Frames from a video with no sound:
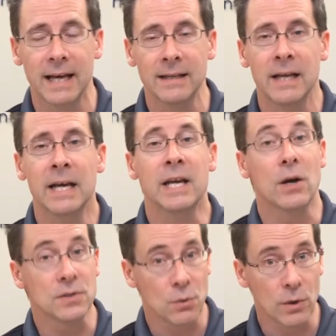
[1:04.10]
that. He
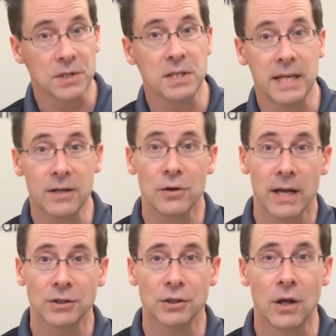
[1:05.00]
also works in the
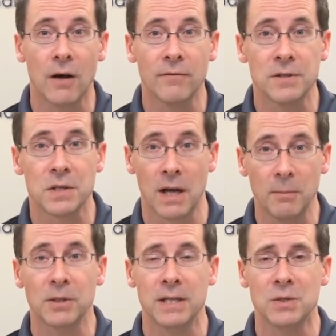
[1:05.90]
international office a
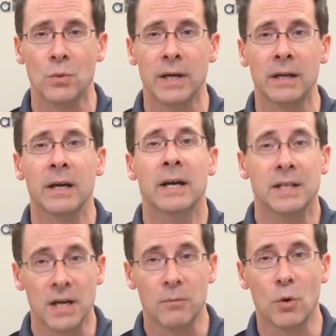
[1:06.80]
couple days a week
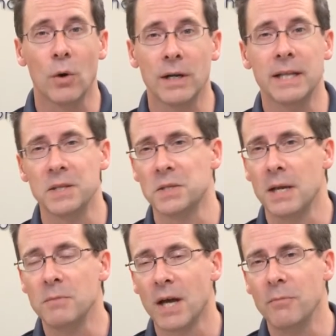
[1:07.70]
to help coordinate the
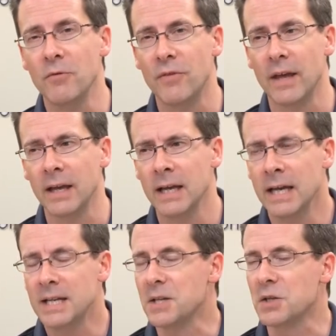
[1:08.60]
same type of thing.
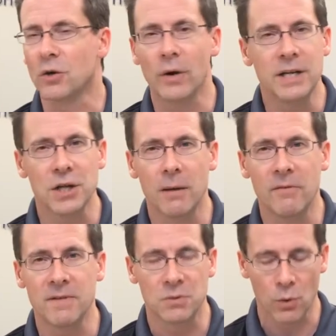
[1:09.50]
Does a great job
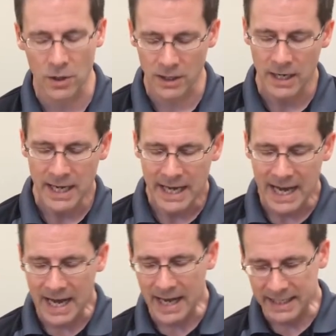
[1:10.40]
of his work
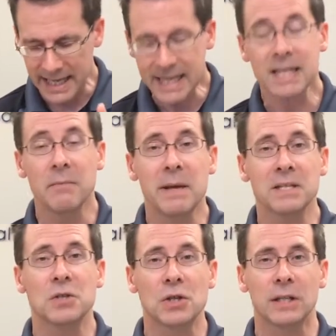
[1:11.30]
getting the
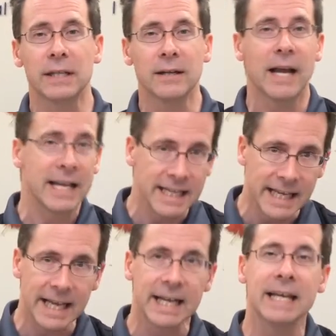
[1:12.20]
message clear and
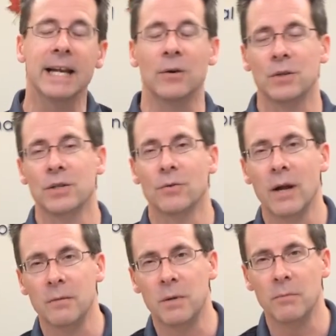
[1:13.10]
getting it out to the
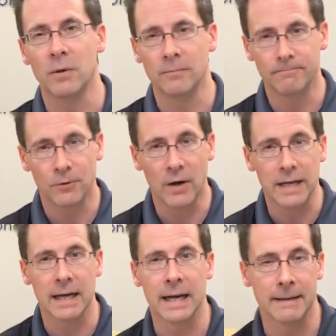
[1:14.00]
right people.
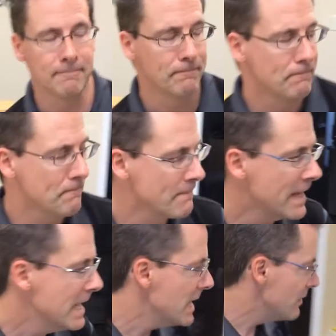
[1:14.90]
Great guy.
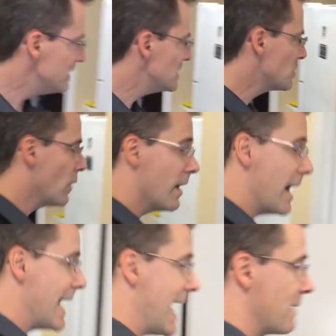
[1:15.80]
This is where
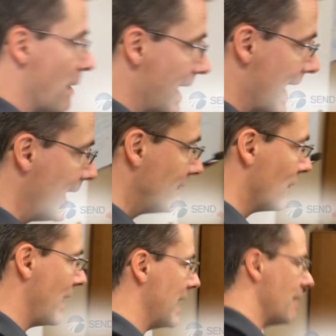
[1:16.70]
I hang my hat,
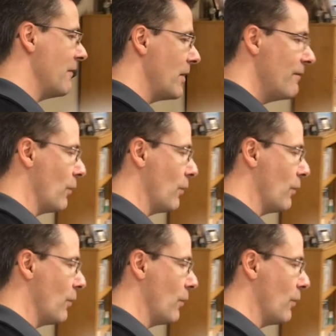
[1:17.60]
and I'm very